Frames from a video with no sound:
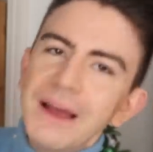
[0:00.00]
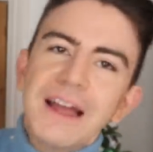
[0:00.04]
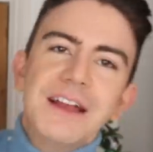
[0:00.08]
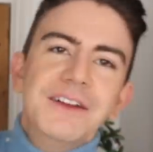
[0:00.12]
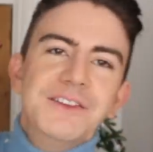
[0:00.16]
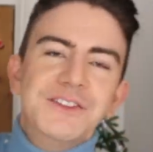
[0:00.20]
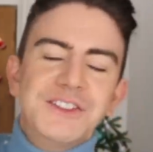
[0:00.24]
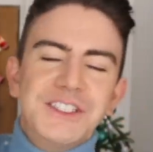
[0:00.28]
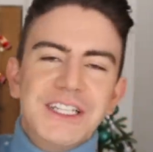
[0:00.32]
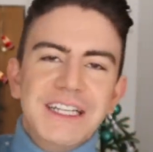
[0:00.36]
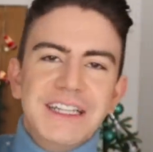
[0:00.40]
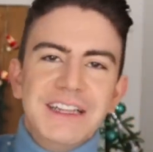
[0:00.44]
may
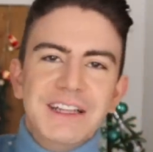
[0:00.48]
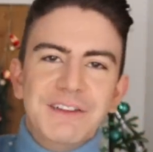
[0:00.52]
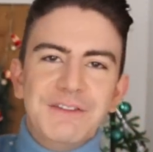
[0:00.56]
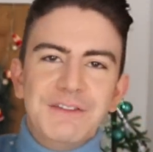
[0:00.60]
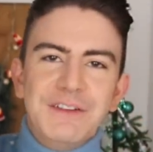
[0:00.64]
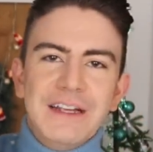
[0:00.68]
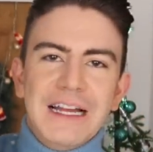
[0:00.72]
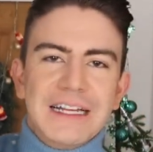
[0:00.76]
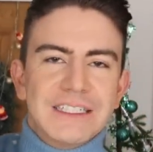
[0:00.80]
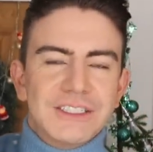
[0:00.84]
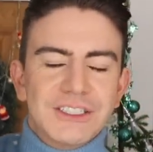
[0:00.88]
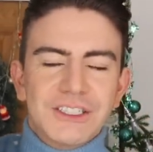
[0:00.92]
have seen the
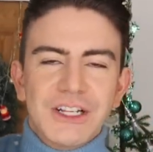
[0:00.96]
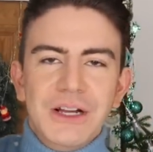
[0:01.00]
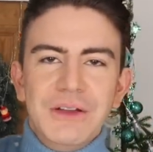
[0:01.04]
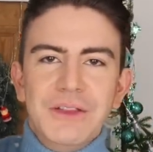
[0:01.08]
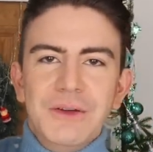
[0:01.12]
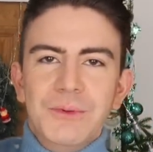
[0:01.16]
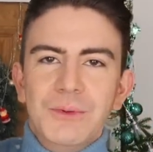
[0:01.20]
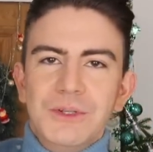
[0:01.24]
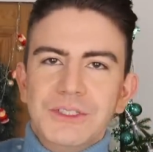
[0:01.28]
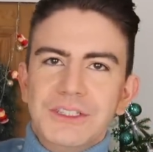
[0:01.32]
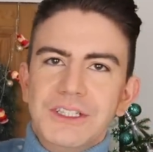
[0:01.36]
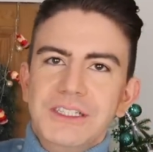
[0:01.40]
fiasco
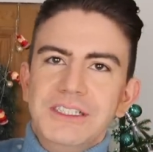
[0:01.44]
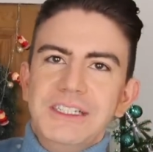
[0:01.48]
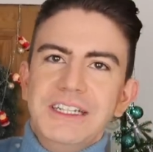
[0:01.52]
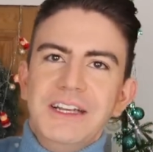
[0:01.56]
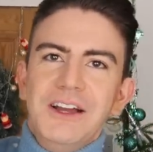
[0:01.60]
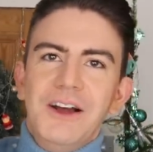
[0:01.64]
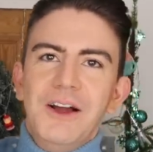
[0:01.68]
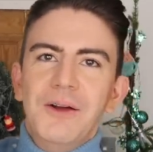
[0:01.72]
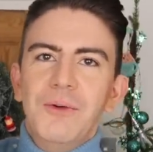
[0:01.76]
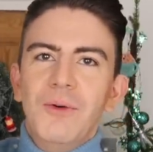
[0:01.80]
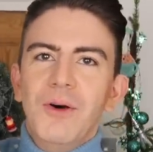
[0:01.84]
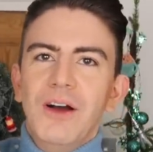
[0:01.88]
that was the
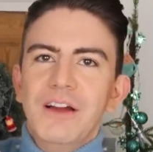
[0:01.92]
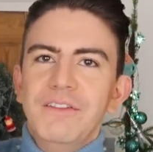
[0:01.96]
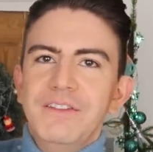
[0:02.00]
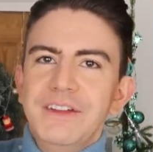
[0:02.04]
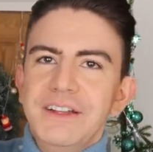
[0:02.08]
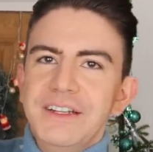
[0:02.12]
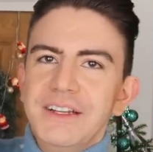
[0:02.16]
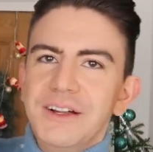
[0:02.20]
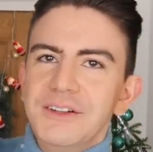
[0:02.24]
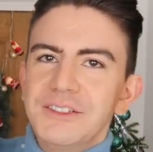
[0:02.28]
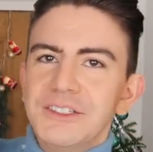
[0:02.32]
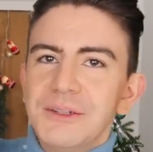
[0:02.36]
DIY
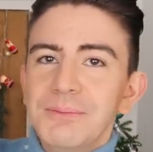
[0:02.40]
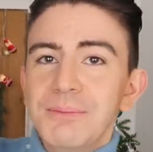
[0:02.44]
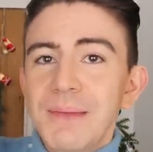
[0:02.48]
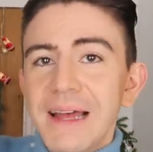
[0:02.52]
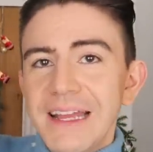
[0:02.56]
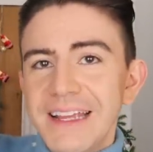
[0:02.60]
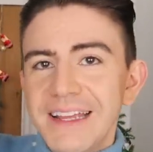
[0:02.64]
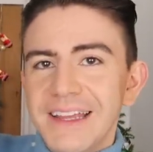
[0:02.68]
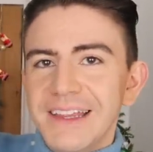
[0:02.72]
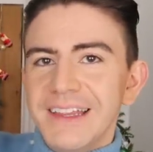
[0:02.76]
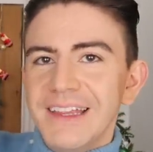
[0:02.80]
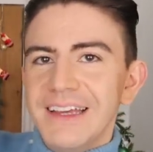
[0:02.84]
video to
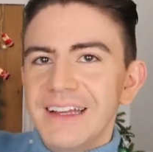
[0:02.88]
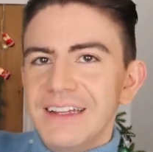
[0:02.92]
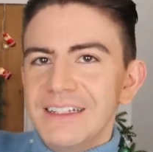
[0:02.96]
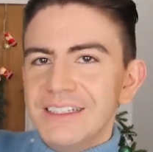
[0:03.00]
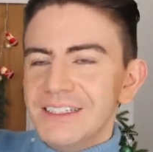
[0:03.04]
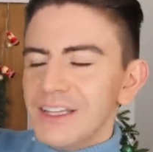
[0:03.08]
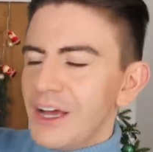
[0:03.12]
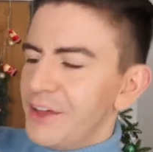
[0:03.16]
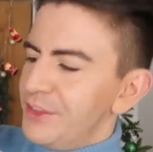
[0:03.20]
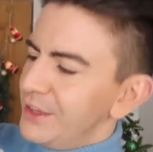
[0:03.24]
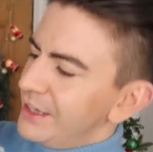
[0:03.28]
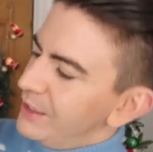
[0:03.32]
make
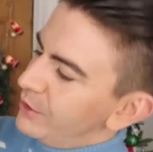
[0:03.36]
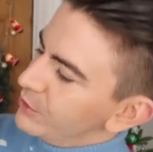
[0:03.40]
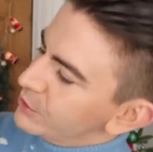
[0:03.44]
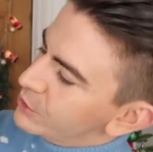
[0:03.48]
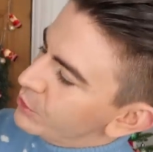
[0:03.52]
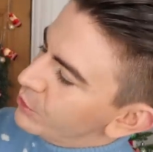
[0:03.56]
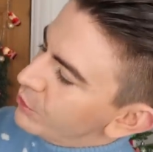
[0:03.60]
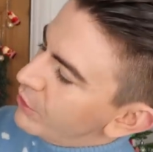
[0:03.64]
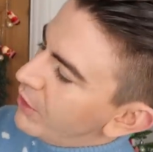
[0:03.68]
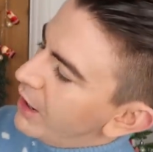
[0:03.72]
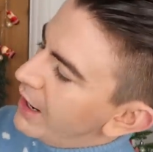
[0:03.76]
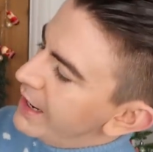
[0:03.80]
this. I think it looks
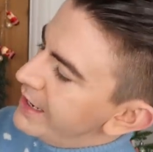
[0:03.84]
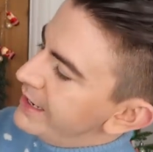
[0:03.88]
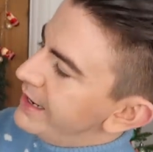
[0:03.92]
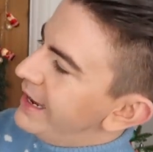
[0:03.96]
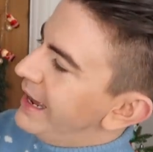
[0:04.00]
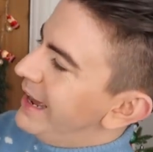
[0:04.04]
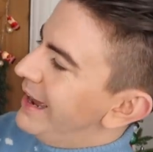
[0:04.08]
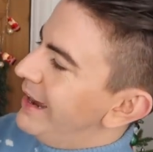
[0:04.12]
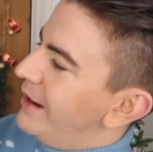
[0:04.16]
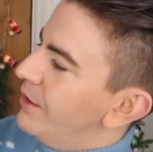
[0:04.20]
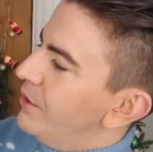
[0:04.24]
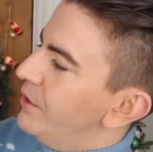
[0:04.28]
all right
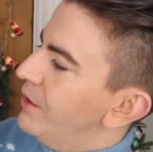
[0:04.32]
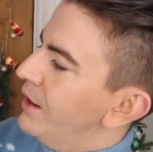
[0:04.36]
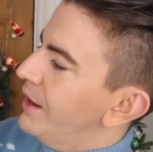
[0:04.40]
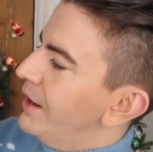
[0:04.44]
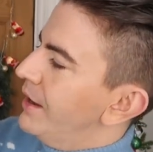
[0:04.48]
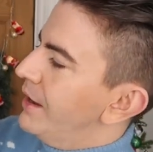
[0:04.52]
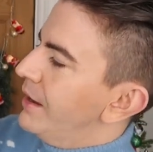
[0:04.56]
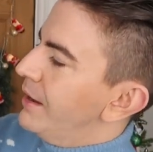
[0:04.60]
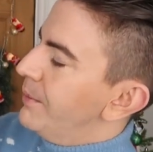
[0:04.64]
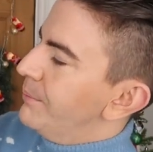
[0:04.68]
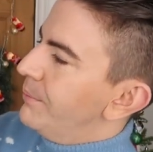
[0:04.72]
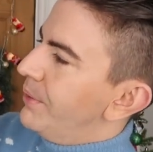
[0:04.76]
now,
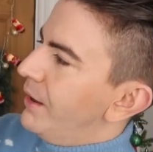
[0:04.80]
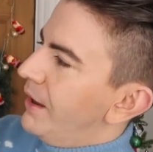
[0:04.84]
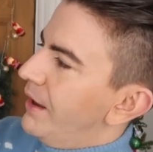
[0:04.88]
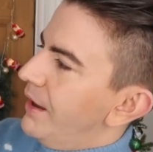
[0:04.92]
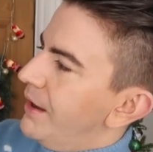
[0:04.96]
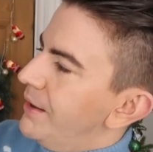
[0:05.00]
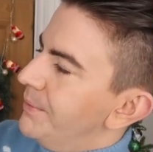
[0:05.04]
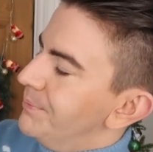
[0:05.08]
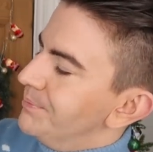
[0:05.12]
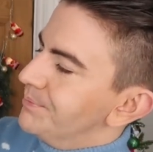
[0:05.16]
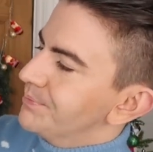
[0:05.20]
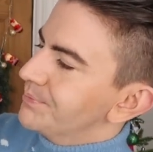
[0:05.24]

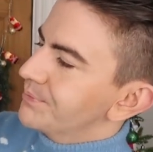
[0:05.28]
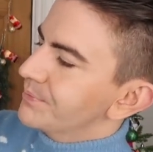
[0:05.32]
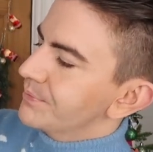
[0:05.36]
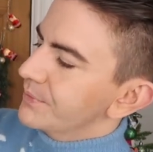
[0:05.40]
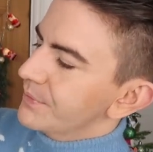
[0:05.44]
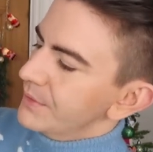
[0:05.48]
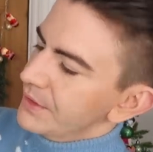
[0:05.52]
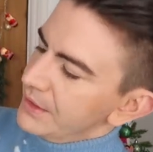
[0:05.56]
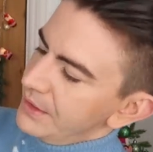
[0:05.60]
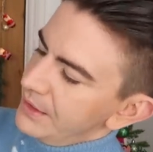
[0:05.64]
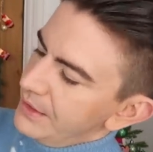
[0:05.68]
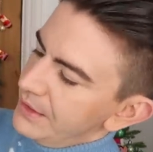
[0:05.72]
but
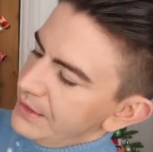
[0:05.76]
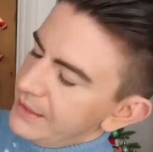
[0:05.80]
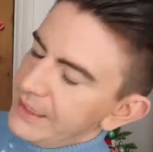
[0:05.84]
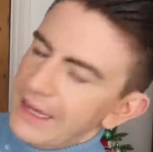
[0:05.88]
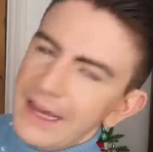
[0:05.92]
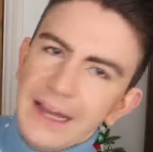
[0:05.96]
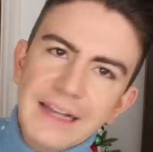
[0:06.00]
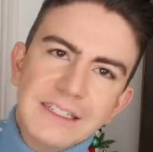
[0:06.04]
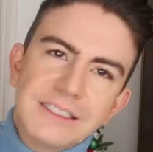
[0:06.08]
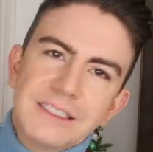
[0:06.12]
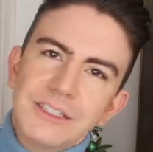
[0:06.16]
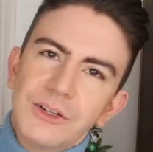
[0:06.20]

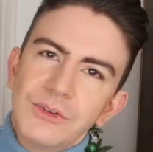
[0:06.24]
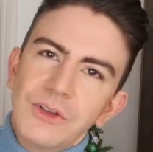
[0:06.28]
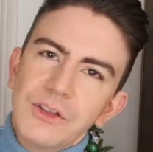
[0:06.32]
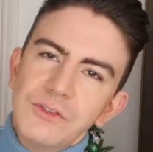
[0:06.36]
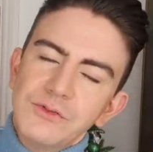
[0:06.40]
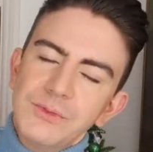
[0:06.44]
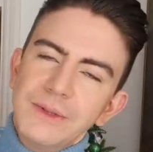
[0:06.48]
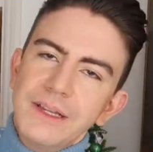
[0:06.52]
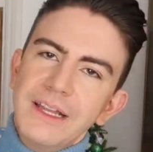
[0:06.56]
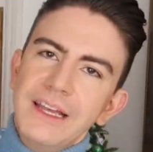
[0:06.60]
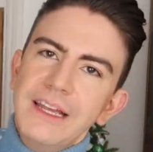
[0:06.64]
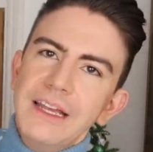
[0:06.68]
yeah, it still
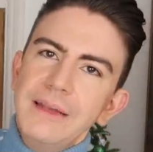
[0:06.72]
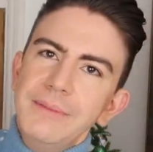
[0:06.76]
gives me the